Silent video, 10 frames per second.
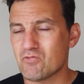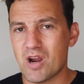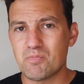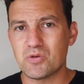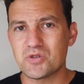
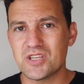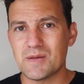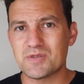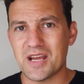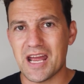Red Bull
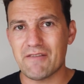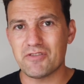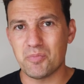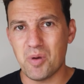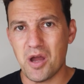seems to
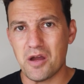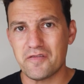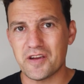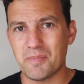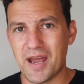have the
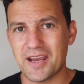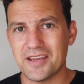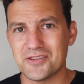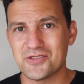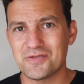perfect
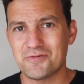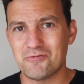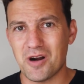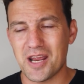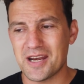package
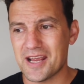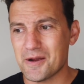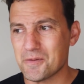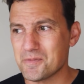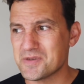right
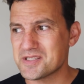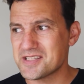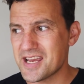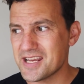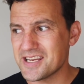now.
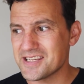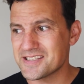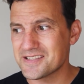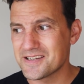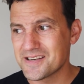
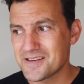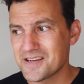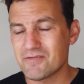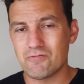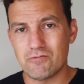Mercedes
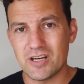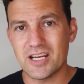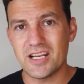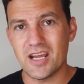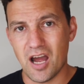
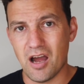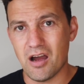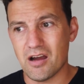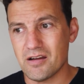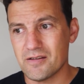really
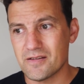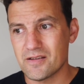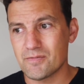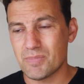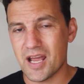are
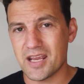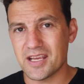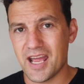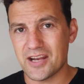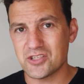
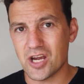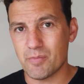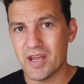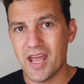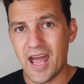playing catch
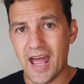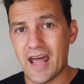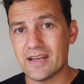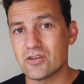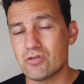up.
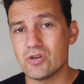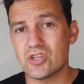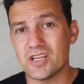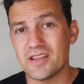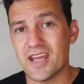And
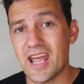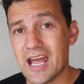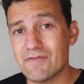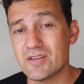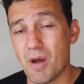crucially, they
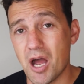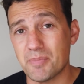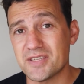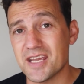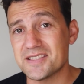have some
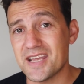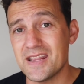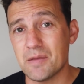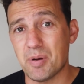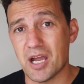updates
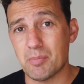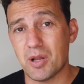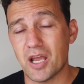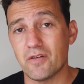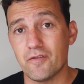in the
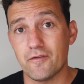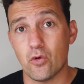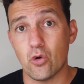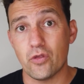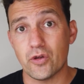pipeline
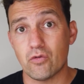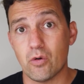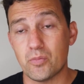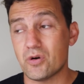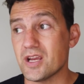for the
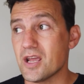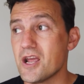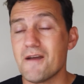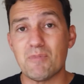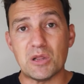Grand Prix.
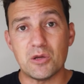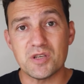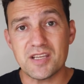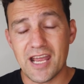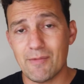But
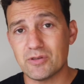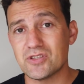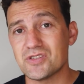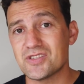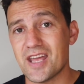Lewis
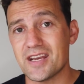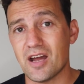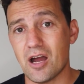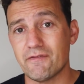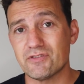Hamilton
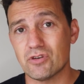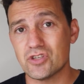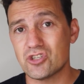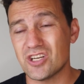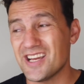said after
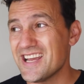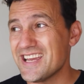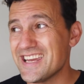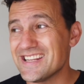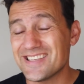Austria he